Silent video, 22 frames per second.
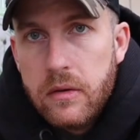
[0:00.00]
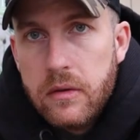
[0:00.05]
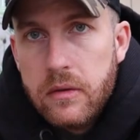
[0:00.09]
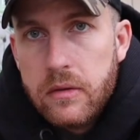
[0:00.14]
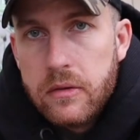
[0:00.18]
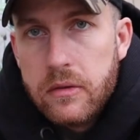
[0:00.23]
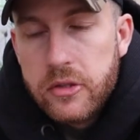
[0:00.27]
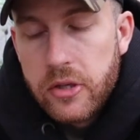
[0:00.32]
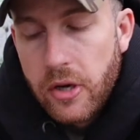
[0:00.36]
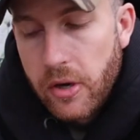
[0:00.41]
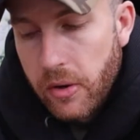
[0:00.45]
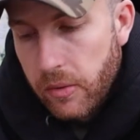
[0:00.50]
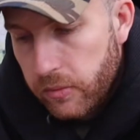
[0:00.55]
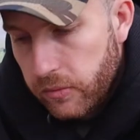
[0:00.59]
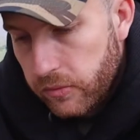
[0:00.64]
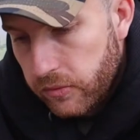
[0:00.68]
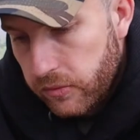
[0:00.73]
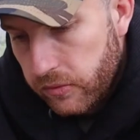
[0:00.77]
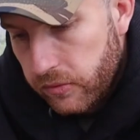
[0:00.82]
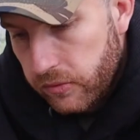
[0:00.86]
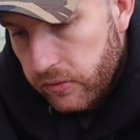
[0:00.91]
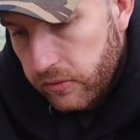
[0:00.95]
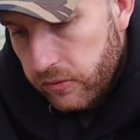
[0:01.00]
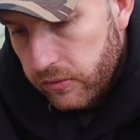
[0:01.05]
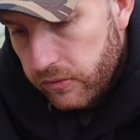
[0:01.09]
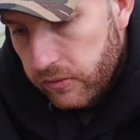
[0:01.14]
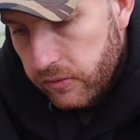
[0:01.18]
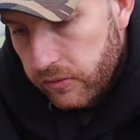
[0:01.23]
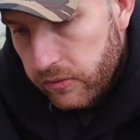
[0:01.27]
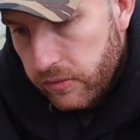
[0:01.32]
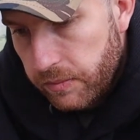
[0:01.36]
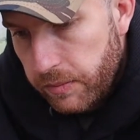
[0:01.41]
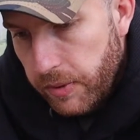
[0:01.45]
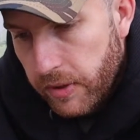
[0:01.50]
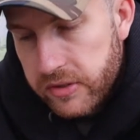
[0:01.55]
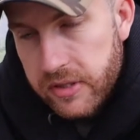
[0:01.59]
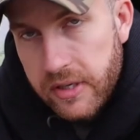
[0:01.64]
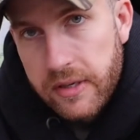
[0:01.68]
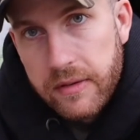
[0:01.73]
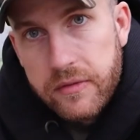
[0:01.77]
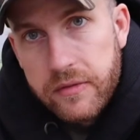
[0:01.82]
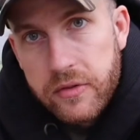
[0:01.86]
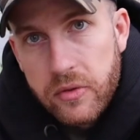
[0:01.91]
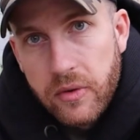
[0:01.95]
So the
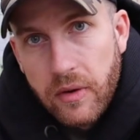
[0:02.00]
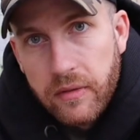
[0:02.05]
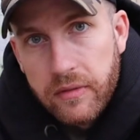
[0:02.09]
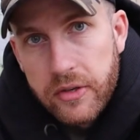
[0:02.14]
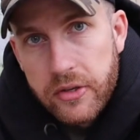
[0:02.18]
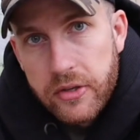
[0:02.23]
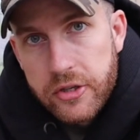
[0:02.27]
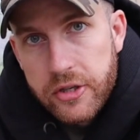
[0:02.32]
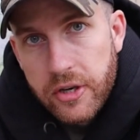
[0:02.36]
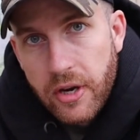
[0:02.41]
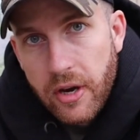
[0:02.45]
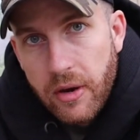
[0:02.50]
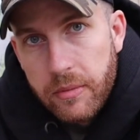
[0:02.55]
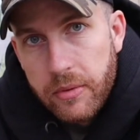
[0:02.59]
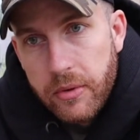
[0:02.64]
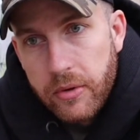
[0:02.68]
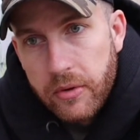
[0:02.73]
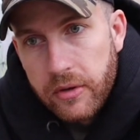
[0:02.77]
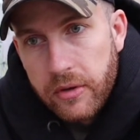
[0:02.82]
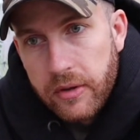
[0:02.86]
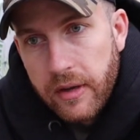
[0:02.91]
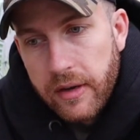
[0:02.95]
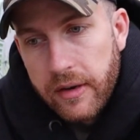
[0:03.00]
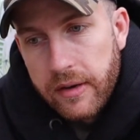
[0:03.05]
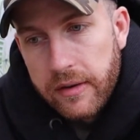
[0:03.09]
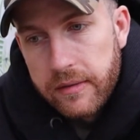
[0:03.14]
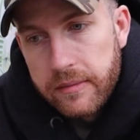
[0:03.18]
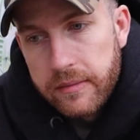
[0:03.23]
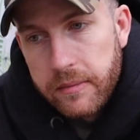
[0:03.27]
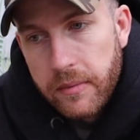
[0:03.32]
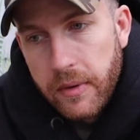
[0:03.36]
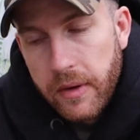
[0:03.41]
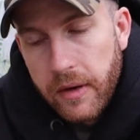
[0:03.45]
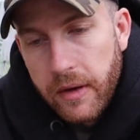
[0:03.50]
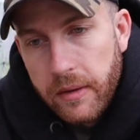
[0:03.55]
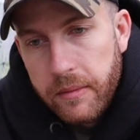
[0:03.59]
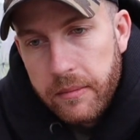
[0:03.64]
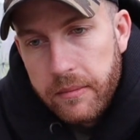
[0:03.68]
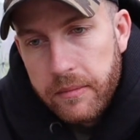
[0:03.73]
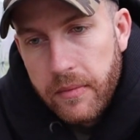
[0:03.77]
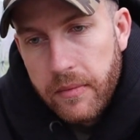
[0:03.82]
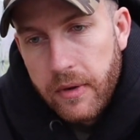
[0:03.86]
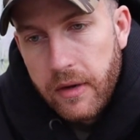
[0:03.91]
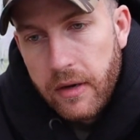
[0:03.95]
positives to having a sharp hook then,
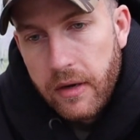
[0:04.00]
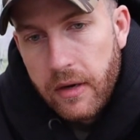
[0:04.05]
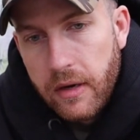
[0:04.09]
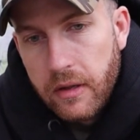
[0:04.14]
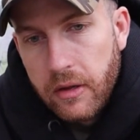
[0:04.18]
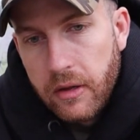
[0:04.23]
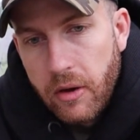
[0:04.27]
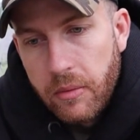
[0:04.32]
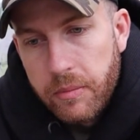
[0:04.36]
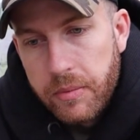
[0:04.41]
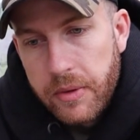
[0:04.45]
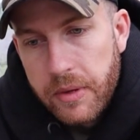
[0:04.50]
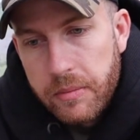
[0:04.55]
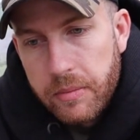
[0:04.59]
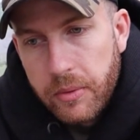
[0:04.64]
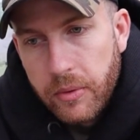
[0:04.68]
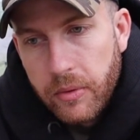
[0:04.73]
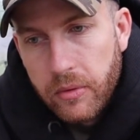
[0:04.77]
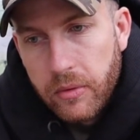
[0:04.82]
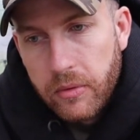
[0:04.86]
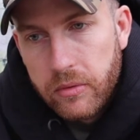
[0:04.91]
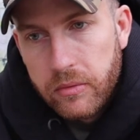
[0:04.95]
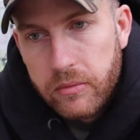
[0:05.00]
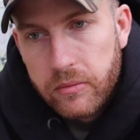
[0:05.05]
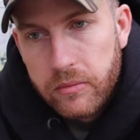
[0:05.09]
a lot of people